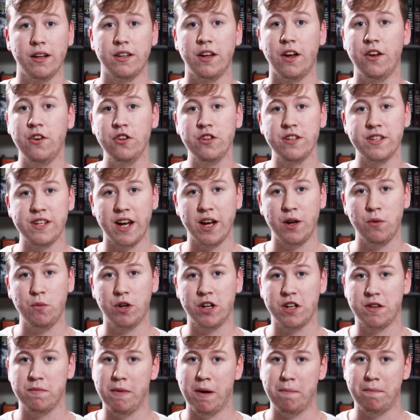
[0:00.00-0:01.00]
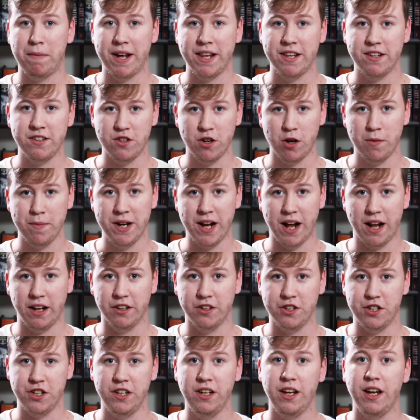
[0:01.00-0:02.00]
To understand what is meant by this
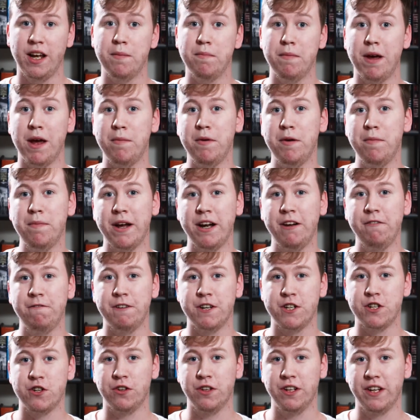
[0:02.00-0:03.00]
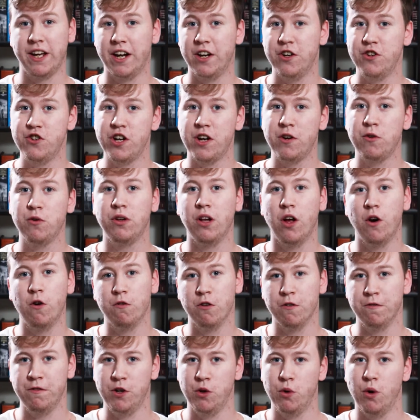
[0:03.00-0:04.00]
terminology, it may be beneficial to get a general
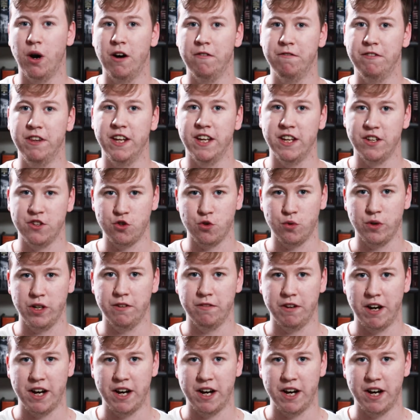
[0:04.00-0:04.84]
overview of the history of